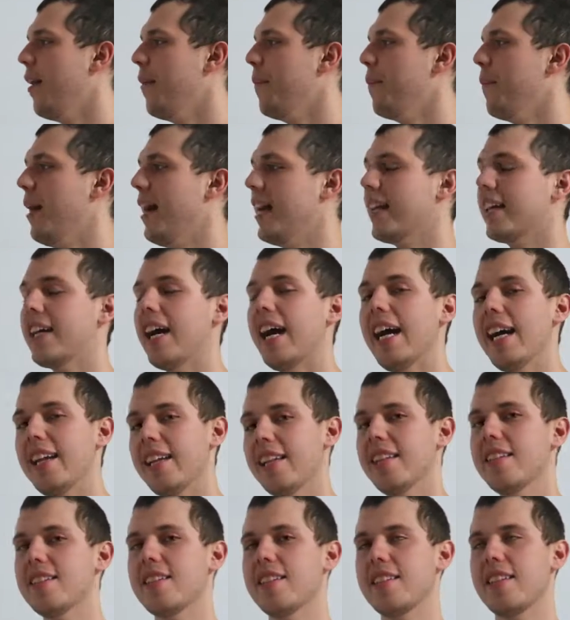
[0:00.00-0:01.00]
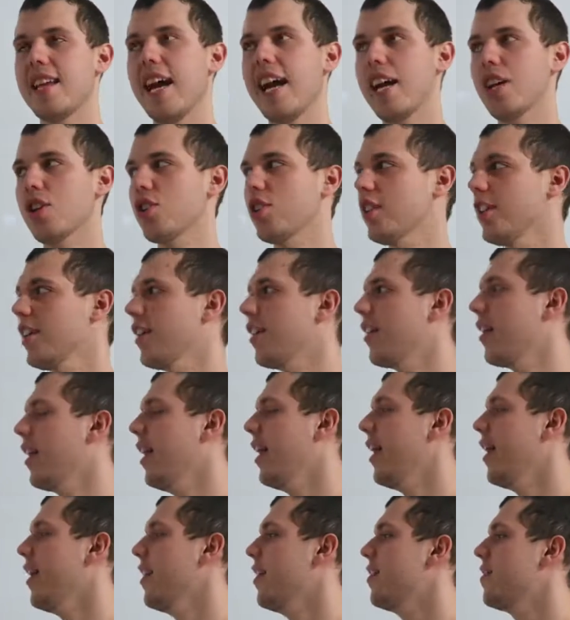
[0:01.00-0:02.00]
my guidance is actually
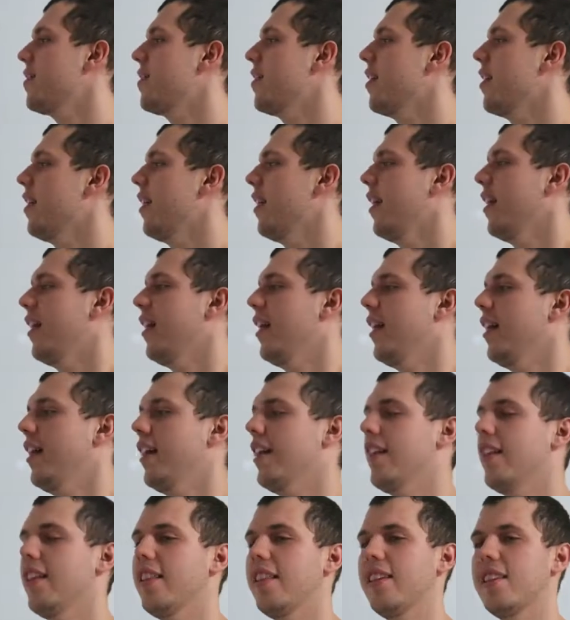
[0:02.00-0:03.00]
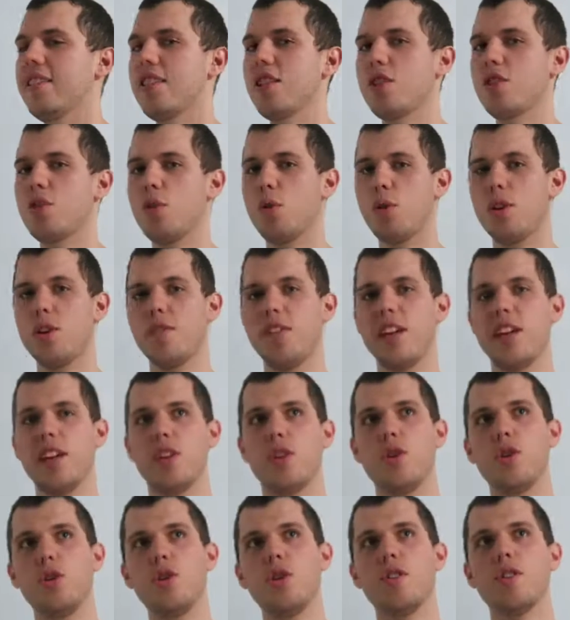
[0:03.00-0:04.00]
that this is sort of a
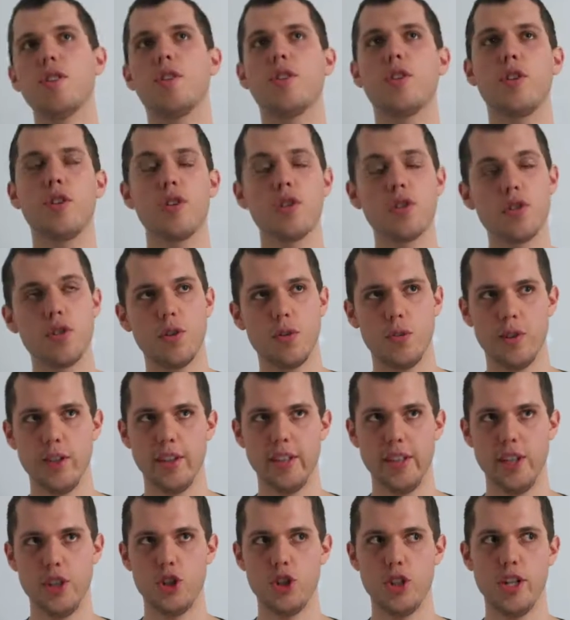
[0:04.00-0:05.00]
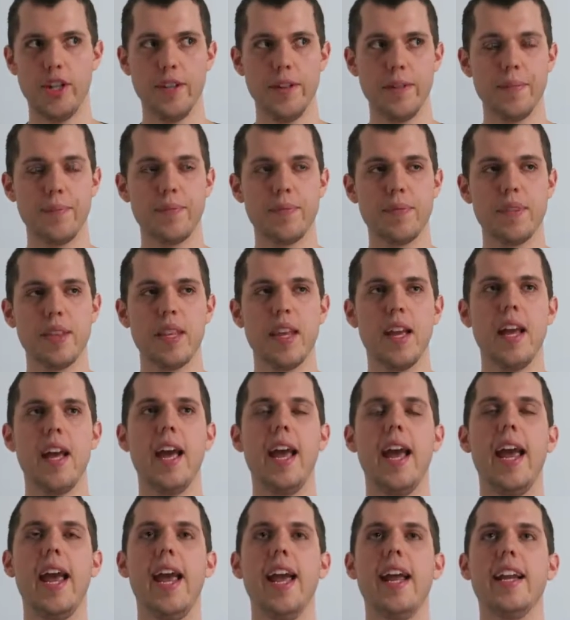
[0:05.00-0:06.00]
universal religion,
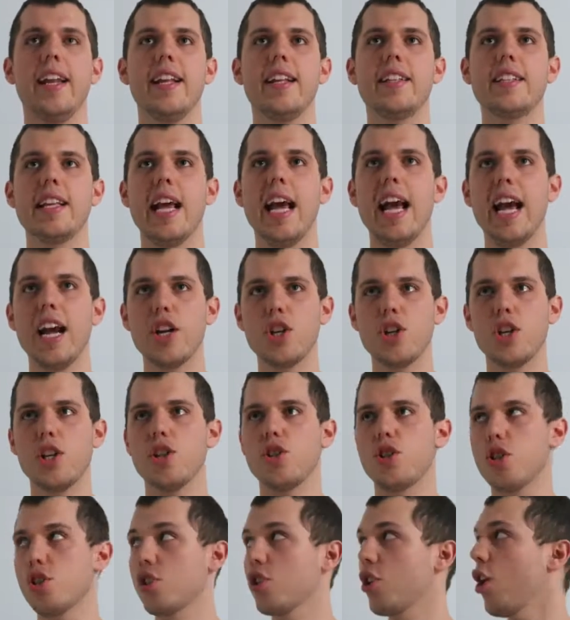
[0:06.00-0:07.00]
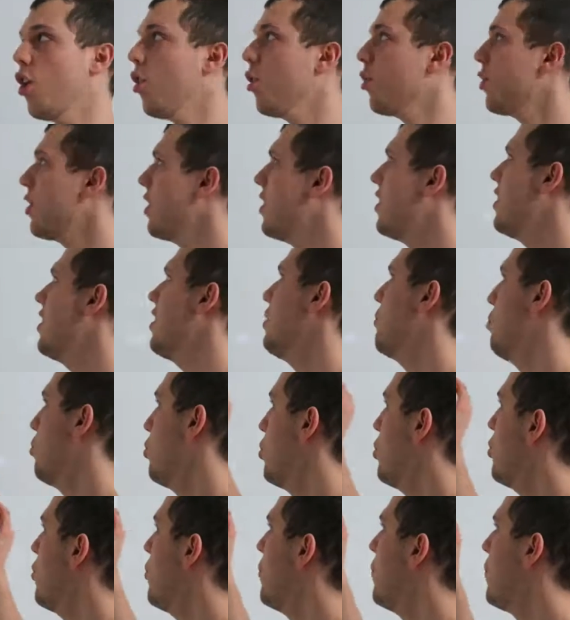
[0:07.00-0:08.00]
and it's actually just called
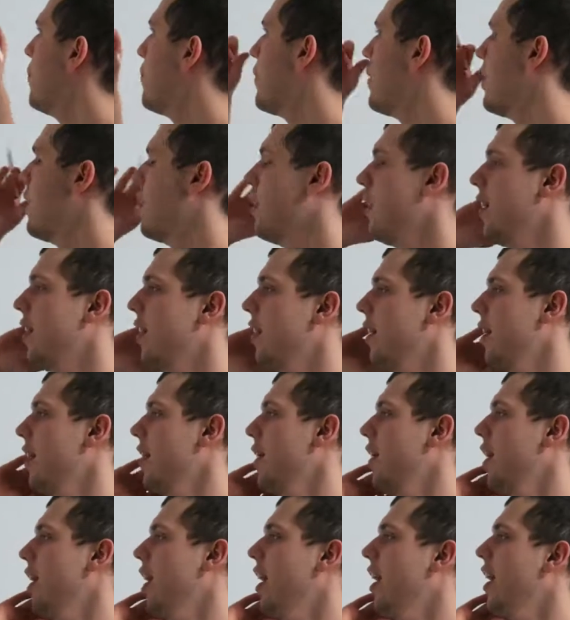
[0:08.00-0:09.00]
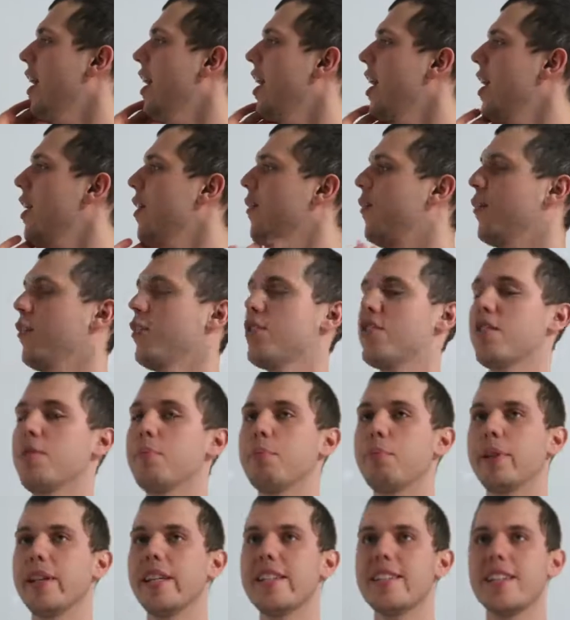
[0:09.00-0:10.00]
Hebrew. For
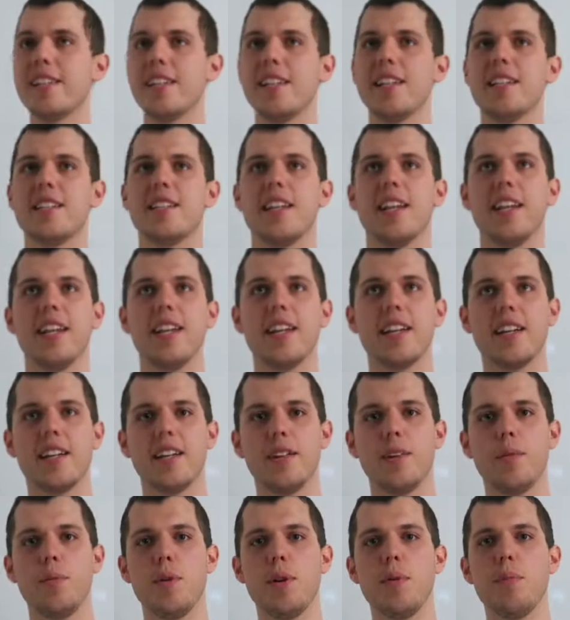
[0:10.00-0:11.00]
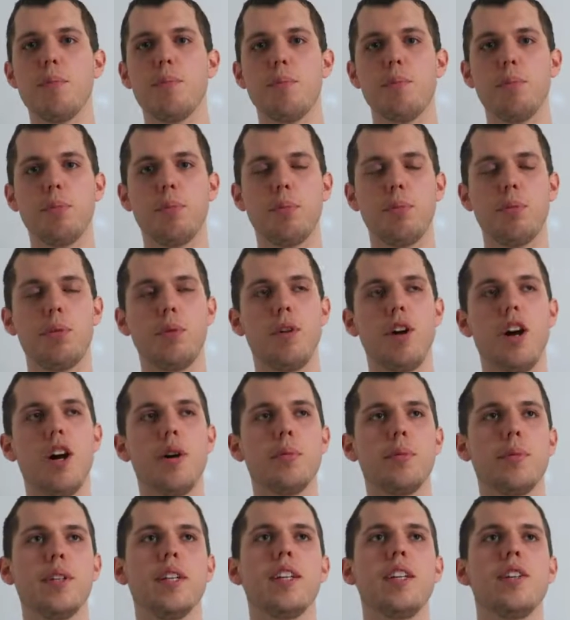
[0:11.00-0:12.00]
simplicity's sake, we
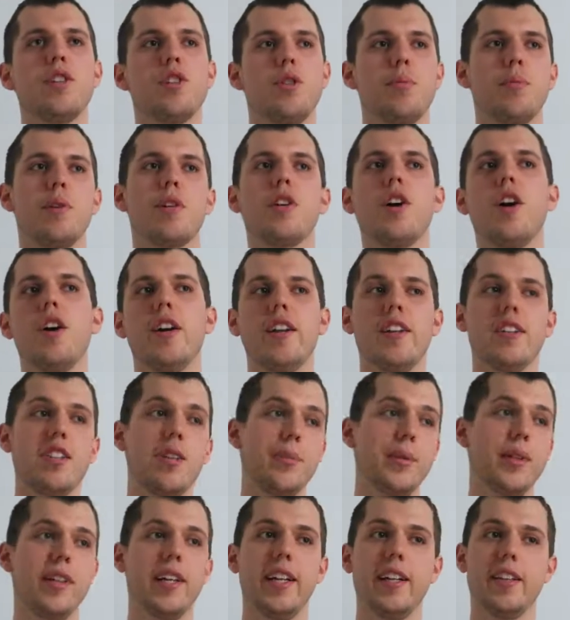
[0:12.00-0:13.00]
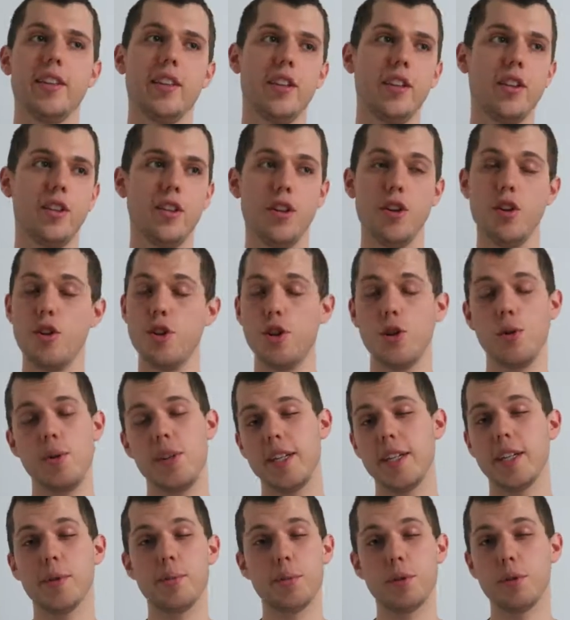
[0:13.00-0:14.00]
probably should be calling it something like the New
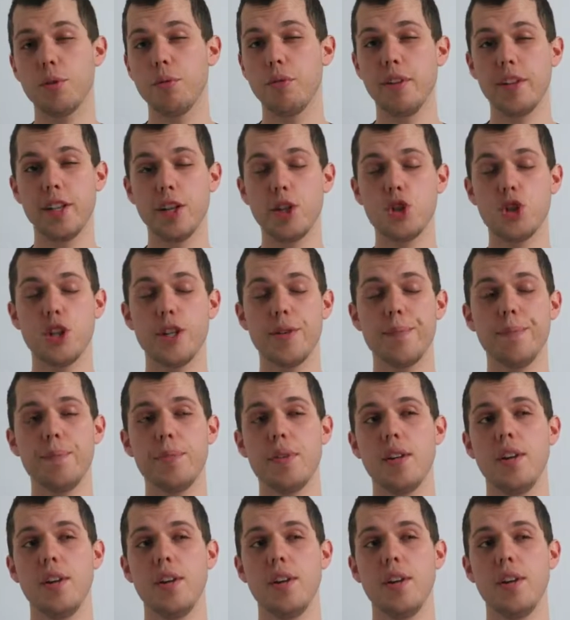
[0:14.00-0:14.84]
Hebrew Religion,